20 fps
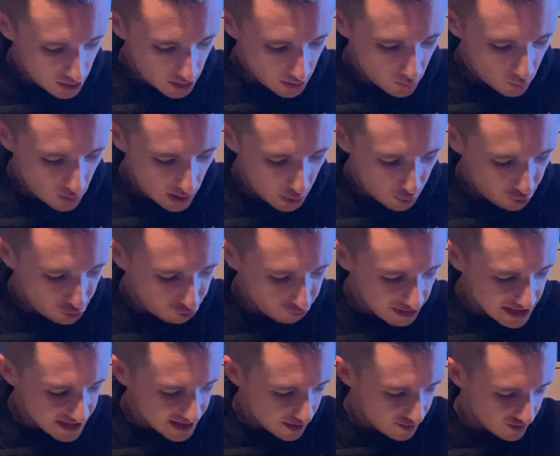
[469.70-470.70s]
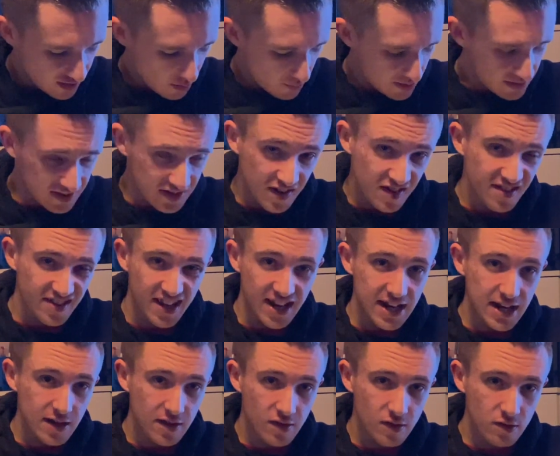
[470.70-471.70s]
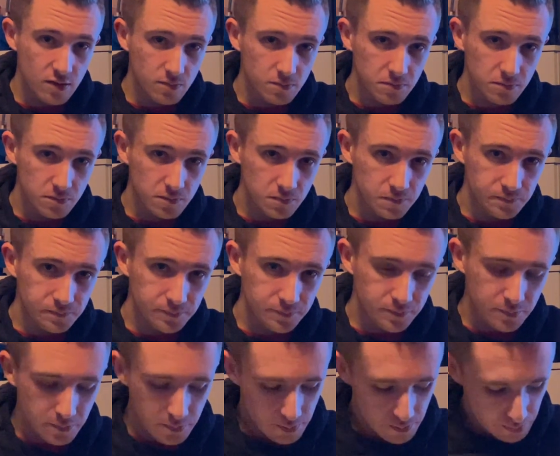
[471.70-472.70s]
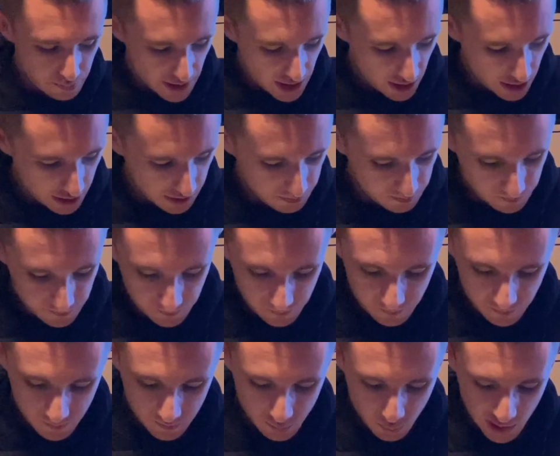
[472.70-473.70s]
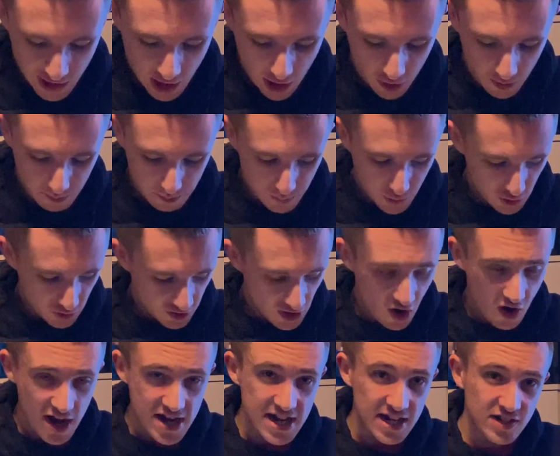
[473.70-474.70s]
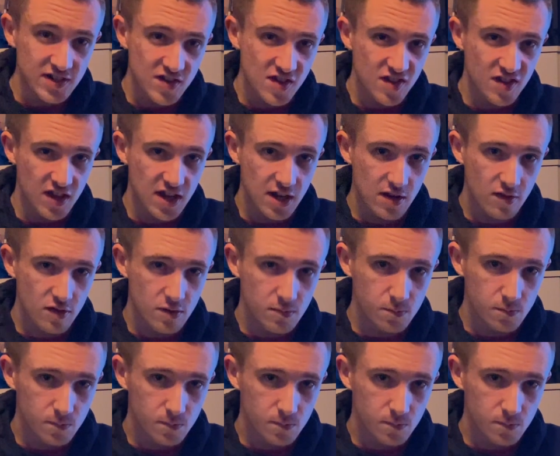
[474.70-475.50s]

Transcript: Well, 3 does go into 6, but we can't put 9 into 6.